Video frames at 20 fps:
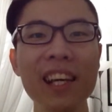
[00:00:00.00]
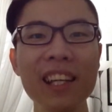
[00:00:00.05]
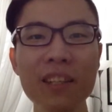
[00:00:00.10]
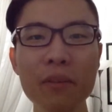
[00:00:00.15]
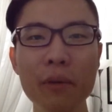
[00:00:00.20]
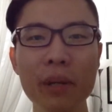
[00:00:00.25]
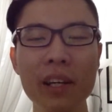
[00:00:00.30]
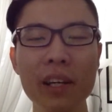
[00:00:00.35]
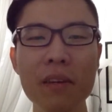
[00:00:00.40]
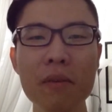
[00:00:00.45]

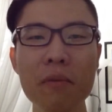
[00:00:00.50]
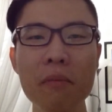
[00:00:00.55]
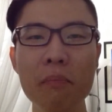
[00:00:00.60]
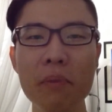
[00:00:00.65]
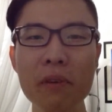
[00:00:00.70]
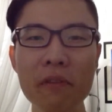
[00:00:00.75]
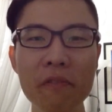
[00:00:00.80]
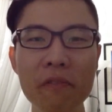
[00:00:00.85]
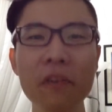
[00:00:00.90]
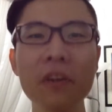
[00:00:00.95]
anyway,
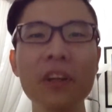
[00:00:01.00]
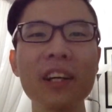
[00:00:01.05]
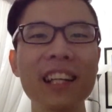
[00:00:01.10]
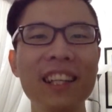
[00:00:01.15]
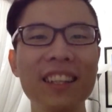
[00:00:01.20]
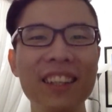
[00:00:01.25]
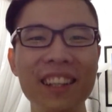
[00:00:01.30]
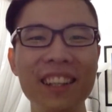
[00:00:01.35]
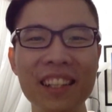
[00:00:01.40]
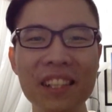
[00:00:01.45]
before I
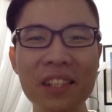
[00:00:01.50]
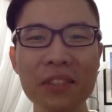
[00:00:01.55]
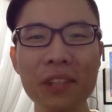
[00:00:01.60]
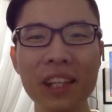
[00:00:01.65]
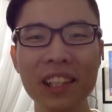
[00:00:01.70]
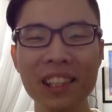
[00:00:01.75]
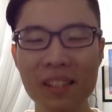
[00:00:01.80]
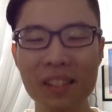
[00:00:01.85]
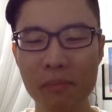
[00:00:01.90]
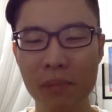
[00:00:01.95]
got
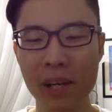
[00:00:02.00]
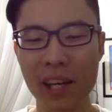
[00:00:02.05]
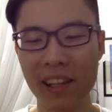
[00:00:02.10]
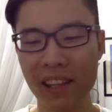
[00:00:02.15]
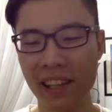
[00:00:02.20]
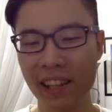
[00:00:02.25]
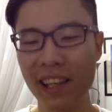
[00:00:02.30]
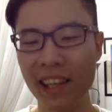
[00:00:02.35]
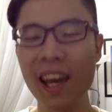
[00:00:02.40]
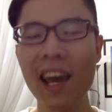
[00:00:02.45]
distracted by
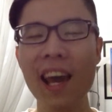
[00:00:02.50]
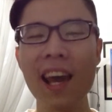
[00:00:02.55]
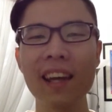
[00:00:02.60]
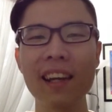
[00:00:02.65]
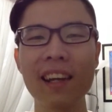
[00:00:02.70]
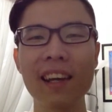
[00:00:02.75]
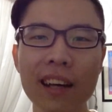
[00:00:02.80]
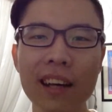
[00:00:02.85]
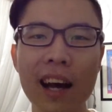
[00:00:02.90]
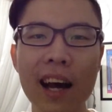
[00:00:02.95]
the
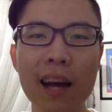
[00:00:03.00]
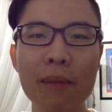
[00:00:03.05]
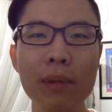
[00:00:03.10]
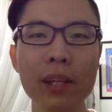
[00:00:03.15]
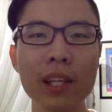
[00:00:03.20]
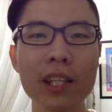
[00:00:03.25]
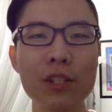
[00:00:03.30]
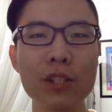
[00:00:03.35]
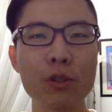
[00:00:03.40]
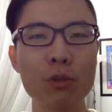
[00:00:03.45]
cat, I
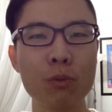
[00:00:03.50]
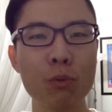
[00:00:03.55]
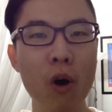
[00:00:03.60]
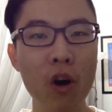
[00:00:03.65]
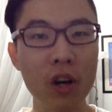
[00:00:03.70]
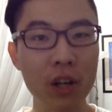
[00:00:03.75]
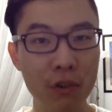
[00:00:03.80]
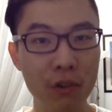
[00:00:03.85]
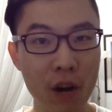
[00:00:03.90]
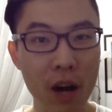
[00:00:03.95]
managed to
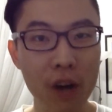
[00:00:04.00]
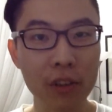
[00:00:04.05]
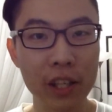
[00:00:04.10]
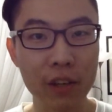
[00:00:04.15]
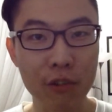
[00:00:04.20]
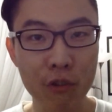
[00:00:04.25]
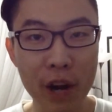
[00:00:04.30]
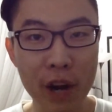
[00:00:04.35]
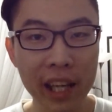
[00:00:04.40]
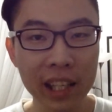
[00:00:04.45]
walk around
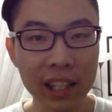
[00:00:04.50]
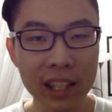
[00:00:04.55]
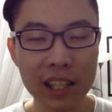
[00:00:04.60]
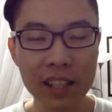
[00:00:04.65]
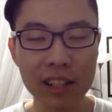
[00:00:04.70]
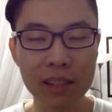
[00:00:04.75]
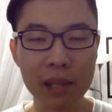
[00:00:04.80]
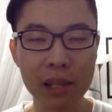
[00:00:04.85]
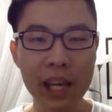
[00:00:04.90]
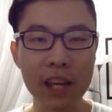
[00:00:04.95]
and recce the